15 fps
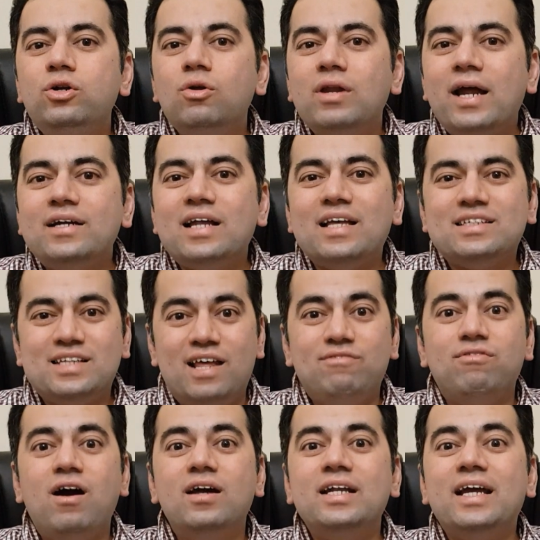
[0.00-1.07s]
to let
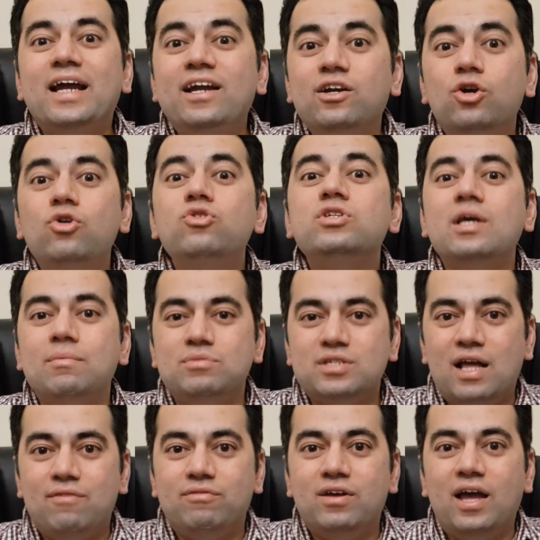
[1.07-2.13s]
Stéphane introduce
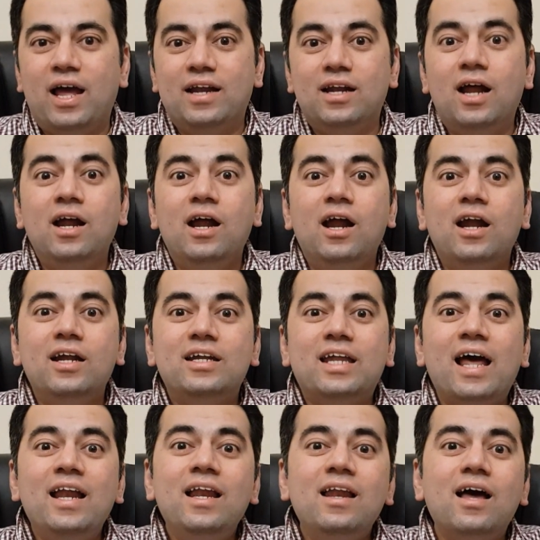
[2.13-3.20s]
himself and
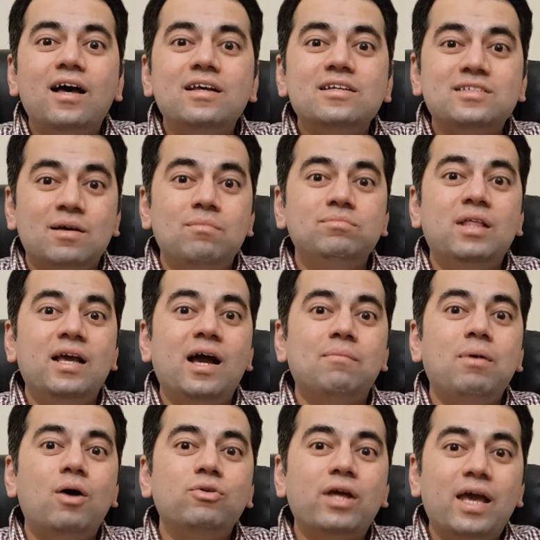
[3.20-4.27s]
tell something
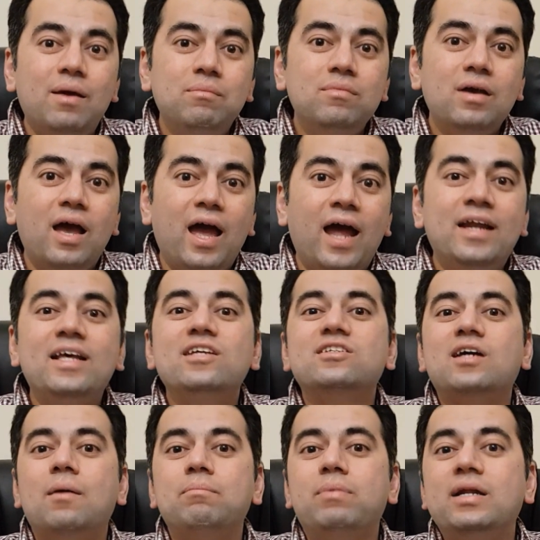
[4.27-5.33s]
about him and his
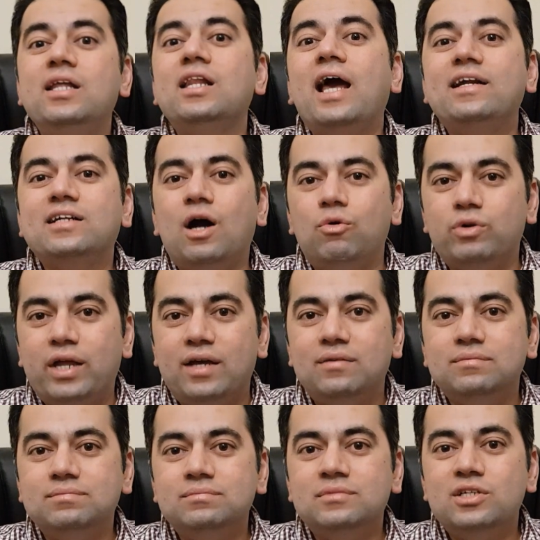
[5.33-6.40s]
company LightCounting.
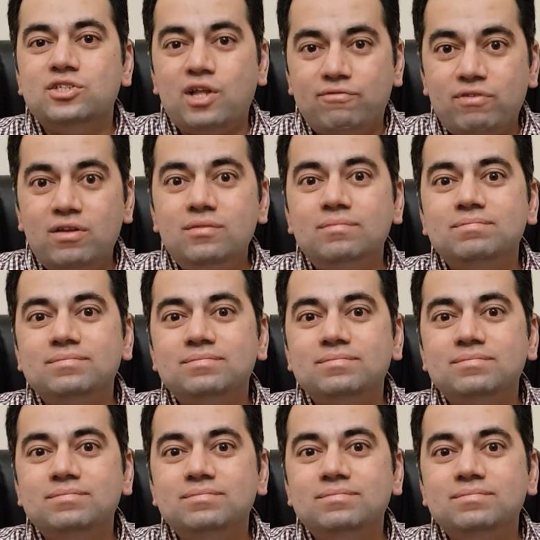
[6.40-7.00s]
Stéphane?